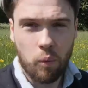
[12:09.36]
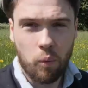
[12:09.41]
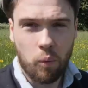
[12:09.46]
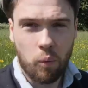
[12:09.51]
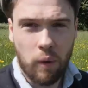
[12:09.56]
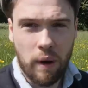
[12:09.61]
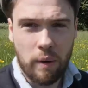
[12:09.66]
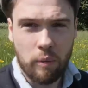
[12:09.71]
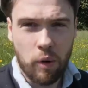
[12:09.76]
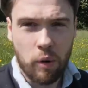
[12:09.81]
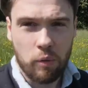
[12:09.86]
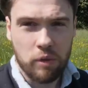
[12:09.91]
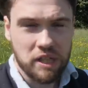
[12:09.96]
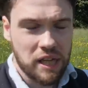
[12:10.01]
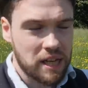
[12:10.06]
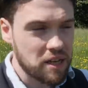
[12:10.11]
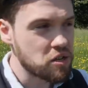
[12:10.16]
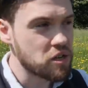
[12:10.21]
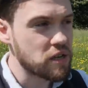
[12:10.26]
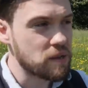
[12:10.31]
When what was
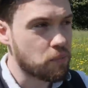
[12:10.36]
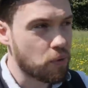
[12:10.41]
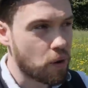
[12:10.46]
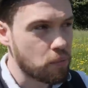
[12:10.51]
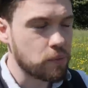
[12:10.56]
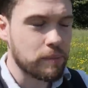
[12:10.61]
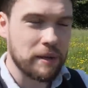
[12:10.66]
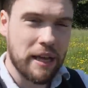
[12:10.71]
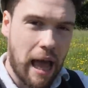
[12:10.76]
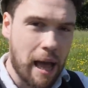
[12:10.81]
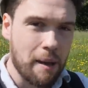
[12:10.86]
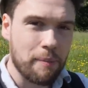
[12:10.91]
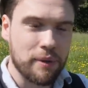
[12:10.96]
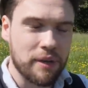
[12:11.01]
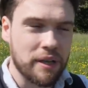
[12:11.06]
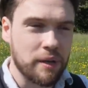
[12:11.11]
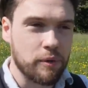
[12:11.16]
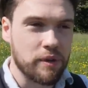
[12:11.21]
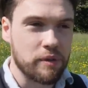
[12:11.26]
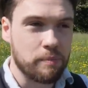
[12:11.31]
actually probably
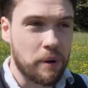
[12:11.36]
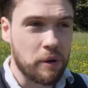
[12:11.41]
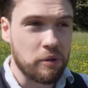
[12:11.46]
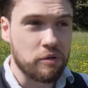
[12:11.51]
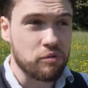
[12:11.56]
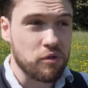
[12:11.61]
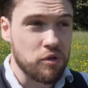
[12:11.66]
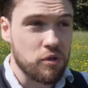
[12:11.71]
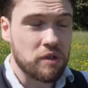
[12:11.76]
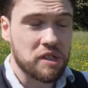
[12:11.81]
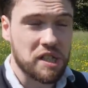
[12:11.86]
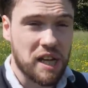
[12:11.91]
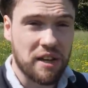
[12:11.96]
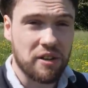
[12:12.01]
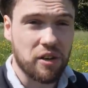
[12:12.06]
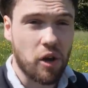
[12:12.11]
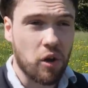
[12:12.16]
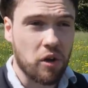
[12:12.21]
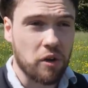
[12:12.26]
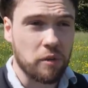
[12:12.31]
happening with both runes
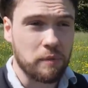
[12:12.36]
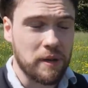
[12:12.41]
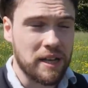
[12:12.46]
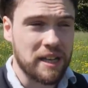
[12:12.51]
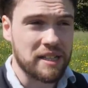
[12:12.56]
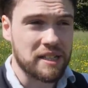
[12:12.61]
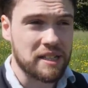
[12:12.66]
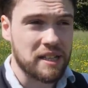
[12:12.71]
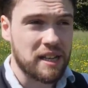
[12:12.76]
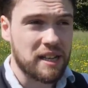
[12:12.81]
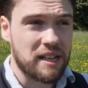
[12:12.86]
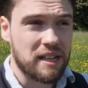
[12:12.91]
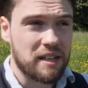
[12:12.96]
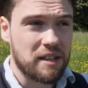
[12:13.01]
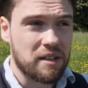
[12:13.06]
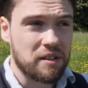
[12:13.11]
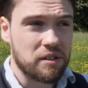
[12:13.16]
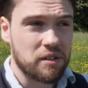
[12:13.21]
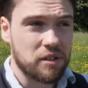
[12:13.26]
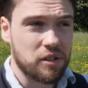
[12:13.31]
and Ogham is
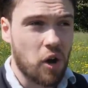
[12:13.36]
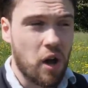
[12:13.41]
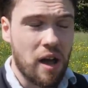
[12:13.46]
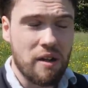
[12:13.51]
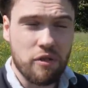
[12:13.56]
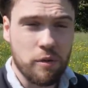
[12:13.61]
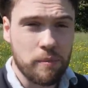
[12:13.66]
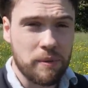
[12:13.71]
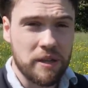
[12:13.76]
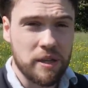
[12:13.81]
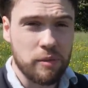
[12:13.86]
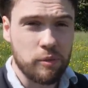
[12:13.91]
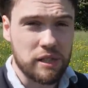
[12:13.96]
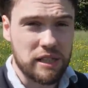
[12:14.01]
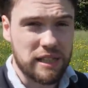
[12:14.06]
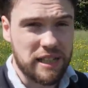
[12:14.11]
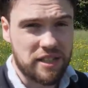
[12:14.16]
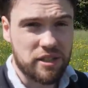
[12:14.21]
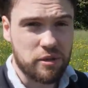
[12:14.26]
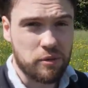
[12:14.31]
not everybody was
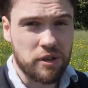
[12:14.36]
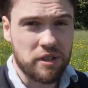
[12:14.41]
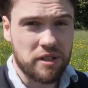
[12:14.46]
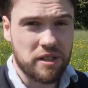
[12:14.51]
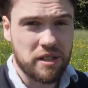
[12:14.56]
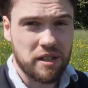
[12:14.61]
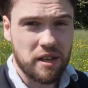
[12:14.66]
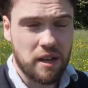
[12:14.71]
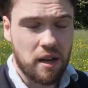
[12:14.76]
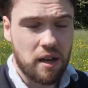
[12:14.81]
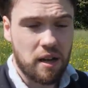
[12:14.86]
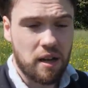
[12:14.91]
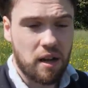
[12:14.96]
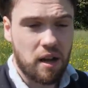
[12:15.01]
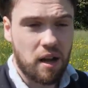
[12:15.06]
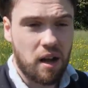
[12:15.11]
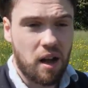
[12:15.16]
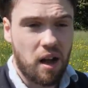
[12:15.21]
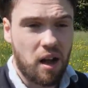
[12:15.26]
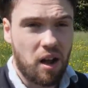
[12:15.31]
literate.
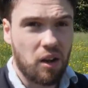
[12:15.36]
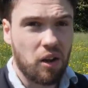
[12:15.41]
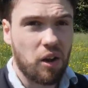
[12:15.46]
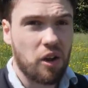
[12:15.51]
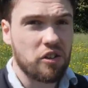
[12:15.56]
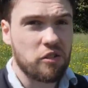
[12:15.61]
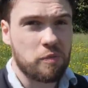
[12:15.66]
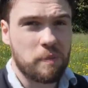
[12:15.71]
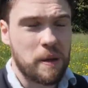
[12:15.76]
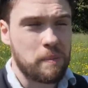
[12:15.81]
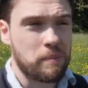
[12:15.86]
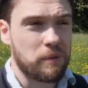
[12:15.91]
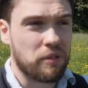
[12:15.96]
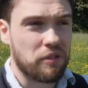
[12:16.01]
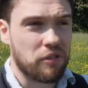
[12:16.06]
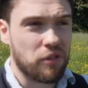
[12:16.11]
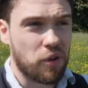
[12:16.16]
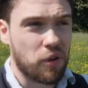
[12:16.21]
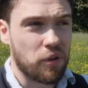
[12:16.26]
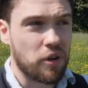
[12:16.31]
A lot of people
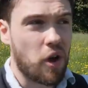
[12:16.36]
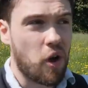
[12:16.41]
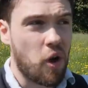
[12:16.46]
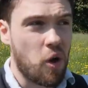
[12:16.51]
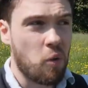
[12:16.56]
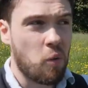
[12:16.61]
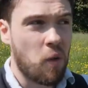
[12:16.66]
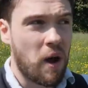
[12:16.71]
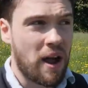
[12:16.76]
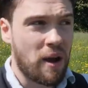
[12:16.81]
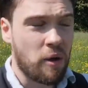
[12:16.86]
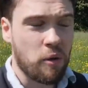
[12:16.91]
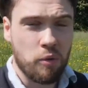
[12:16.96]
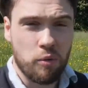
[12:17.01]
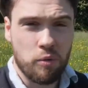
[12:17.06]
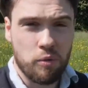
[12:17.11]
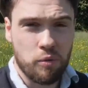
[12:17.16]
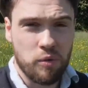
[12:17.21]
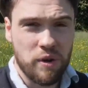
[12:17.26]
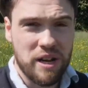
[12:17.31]
thought, oh wow,
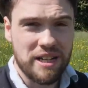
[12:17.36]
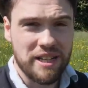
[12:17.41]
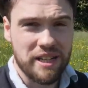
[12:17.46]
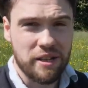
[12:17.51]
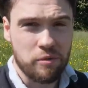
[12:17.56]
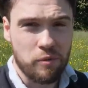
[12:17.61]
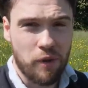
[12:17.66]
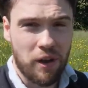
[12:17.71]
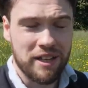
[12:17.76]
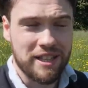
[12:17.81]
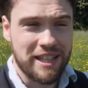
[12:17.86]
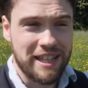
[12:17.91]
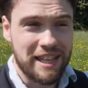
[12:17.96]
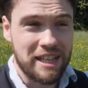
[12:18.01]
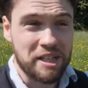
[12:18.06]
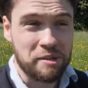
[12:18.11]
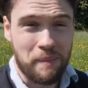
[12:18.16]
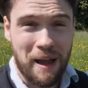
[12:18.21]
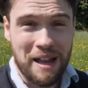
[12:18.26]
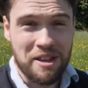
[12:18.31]
reading and writing
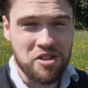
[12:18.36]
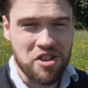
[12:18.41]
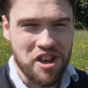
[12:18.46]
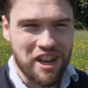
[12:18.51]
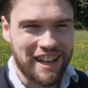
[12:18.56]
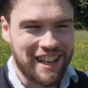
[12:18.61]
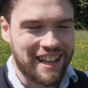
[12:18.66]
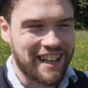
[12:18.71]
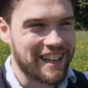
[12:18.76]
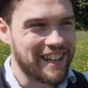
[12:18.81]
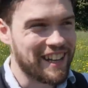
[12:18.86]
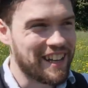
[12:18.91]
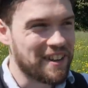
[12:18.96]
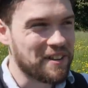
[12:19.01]
is magic.